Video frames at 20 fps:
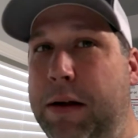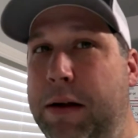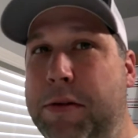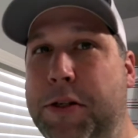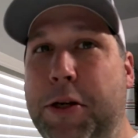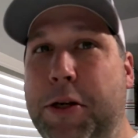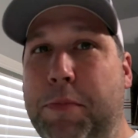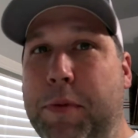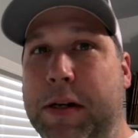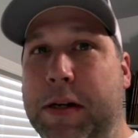
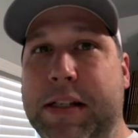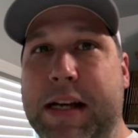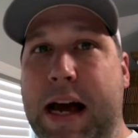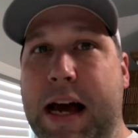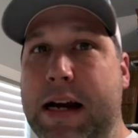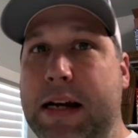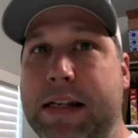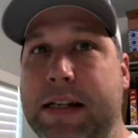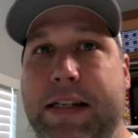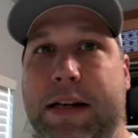super
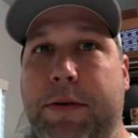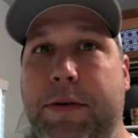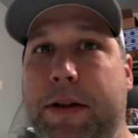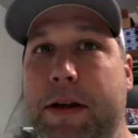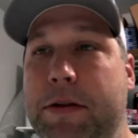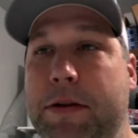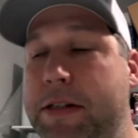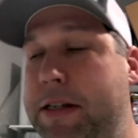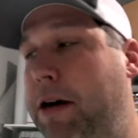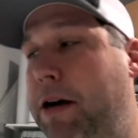excited to see what
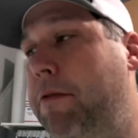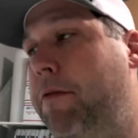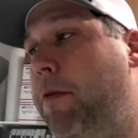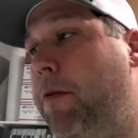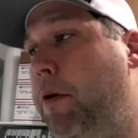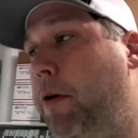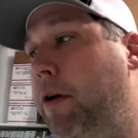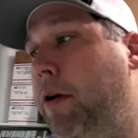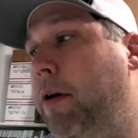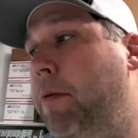those sell
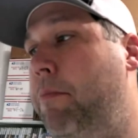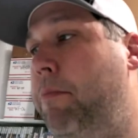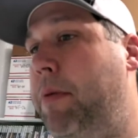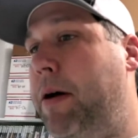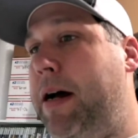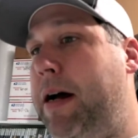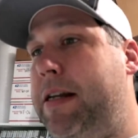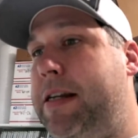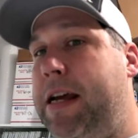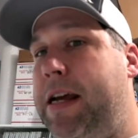for.
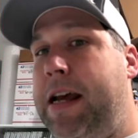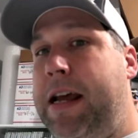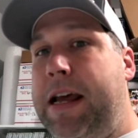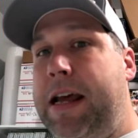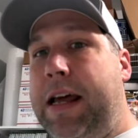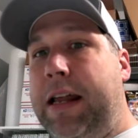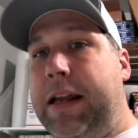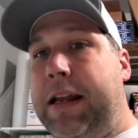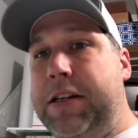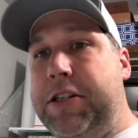But
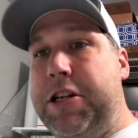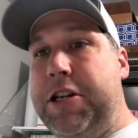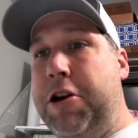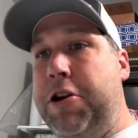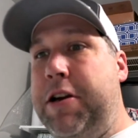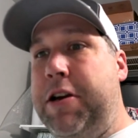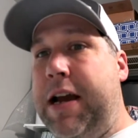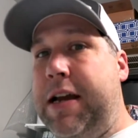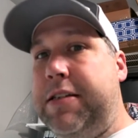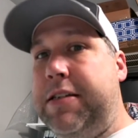let's show
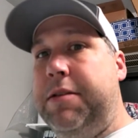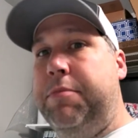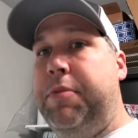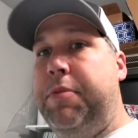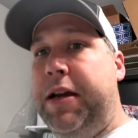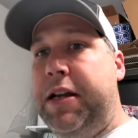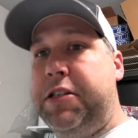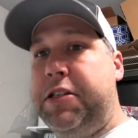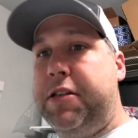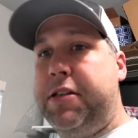you guys the
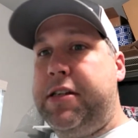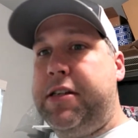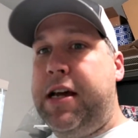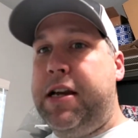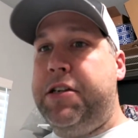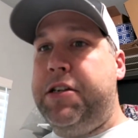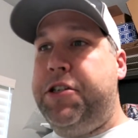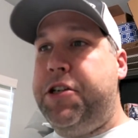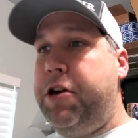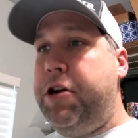bench. Let's
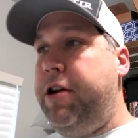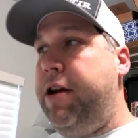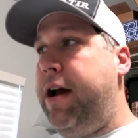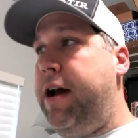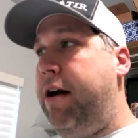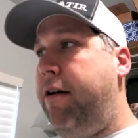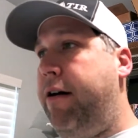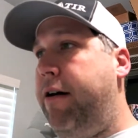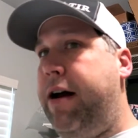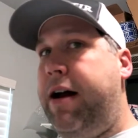kind of show you
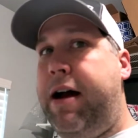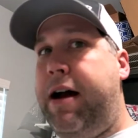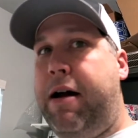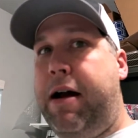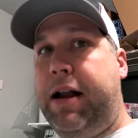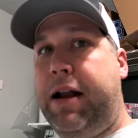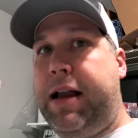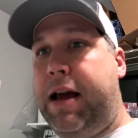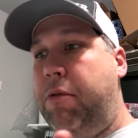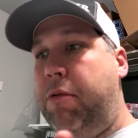how
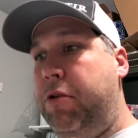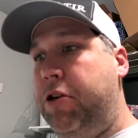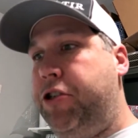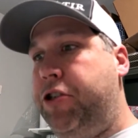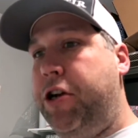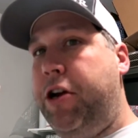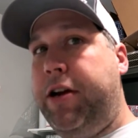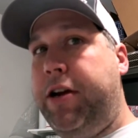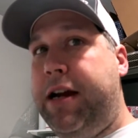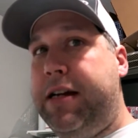I, I kind of want
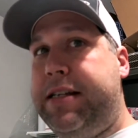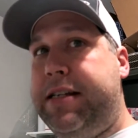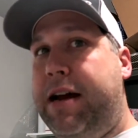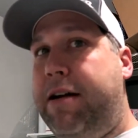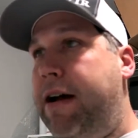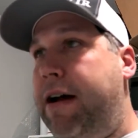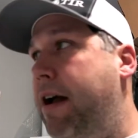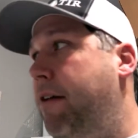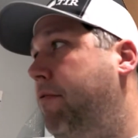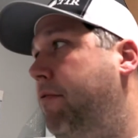to show you guys
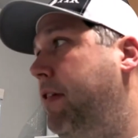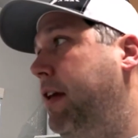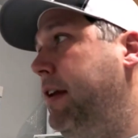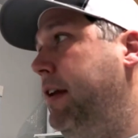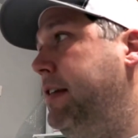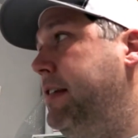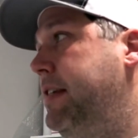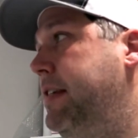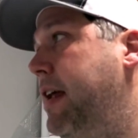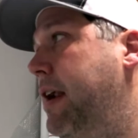how I have
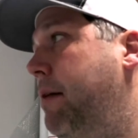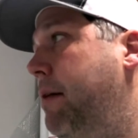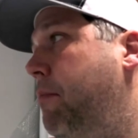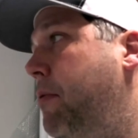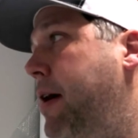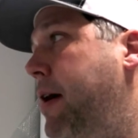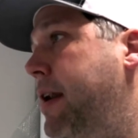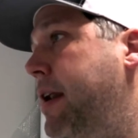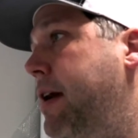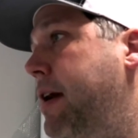things set up
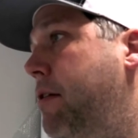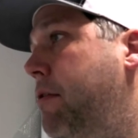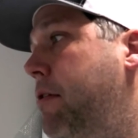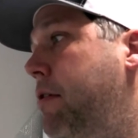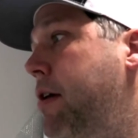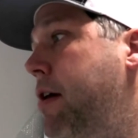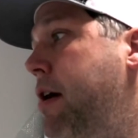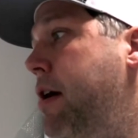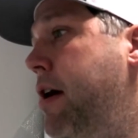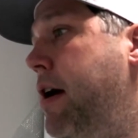right
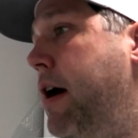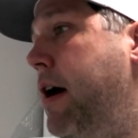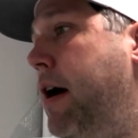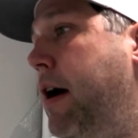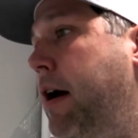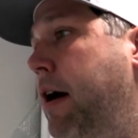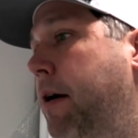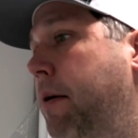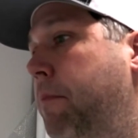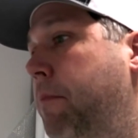now.
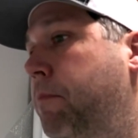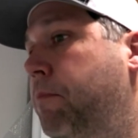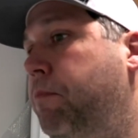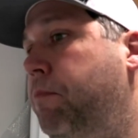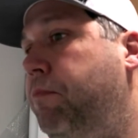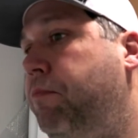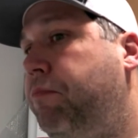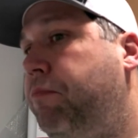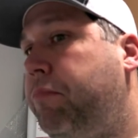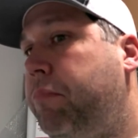Um,
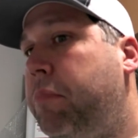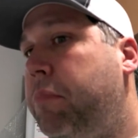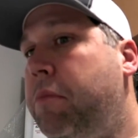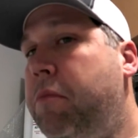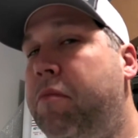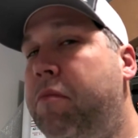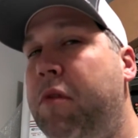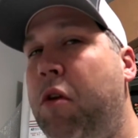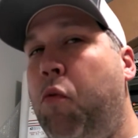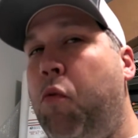
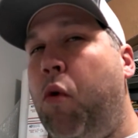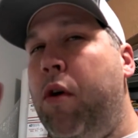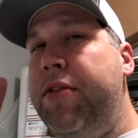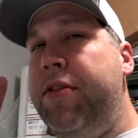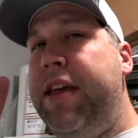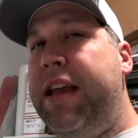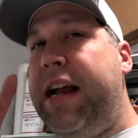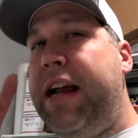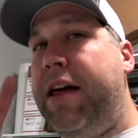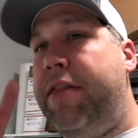
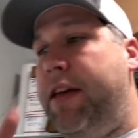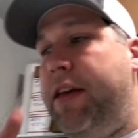one thing I